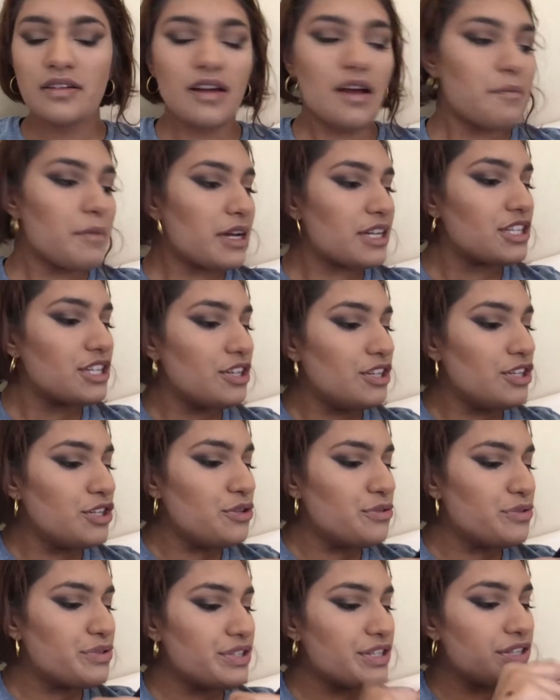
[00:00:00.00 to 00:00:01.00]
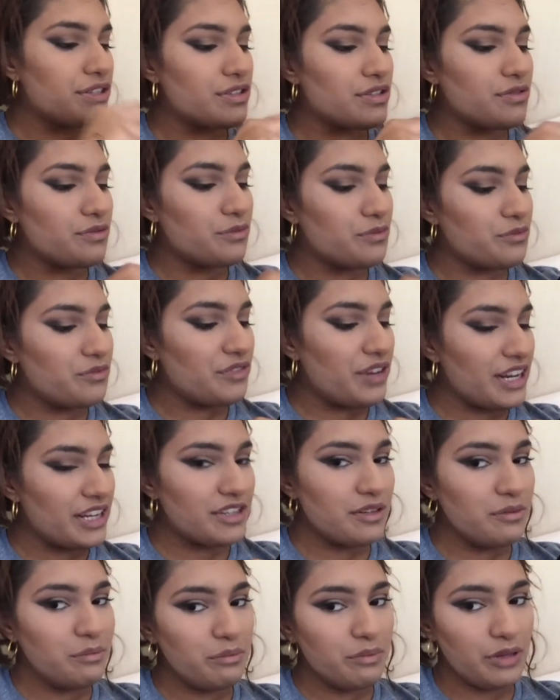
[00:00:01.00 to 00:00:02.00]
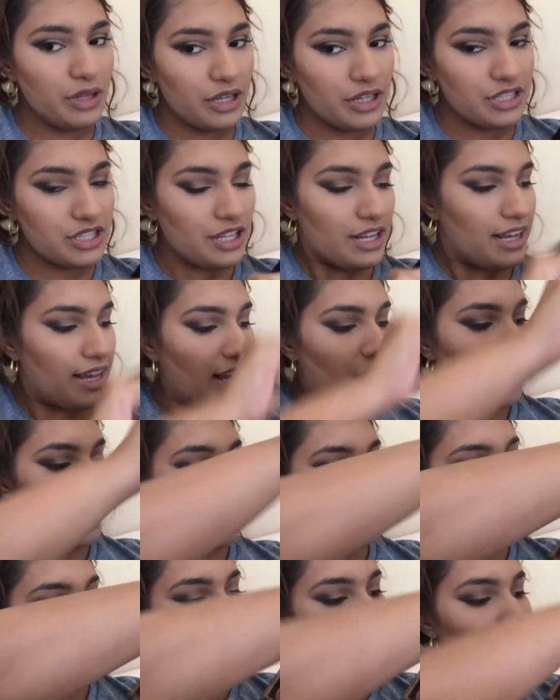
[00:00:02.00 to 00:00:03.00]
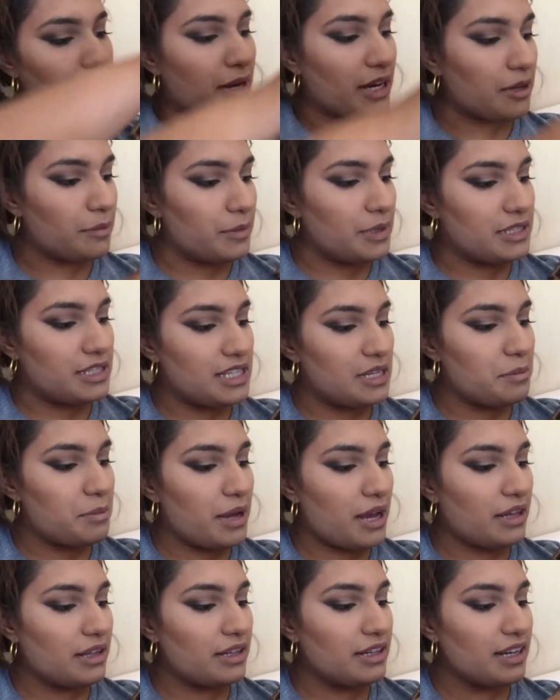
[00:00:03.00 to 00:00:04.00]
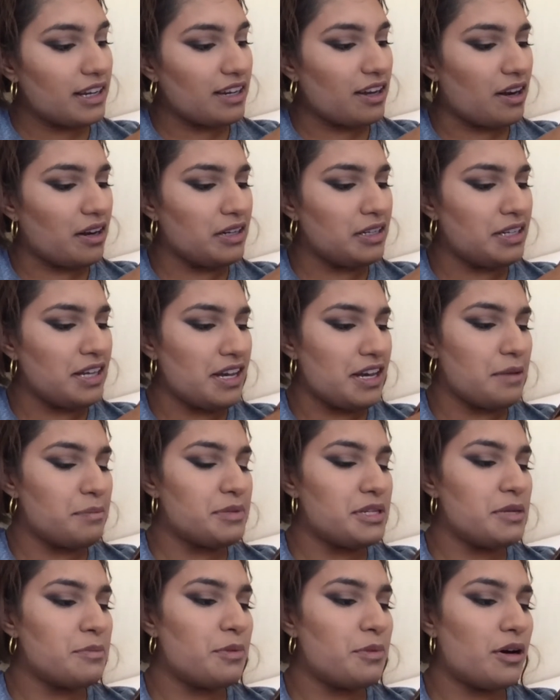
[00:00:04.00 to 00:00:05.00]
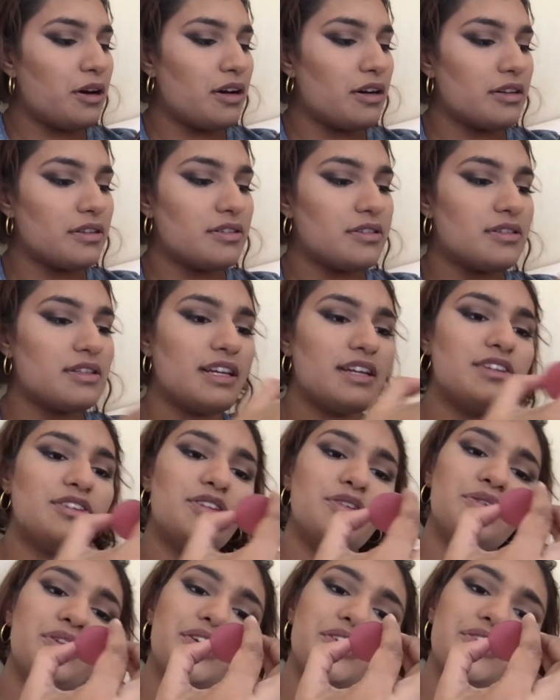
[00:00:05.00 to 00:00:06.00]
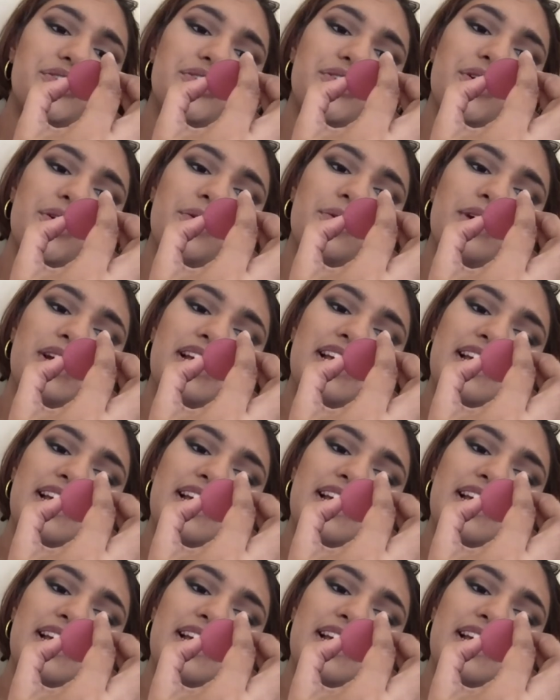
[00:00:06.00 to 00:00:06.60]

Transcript: I'm actually going to use this random blush that I have in the back of my Z palette. I got it in an Ipsy box like 2 years ago.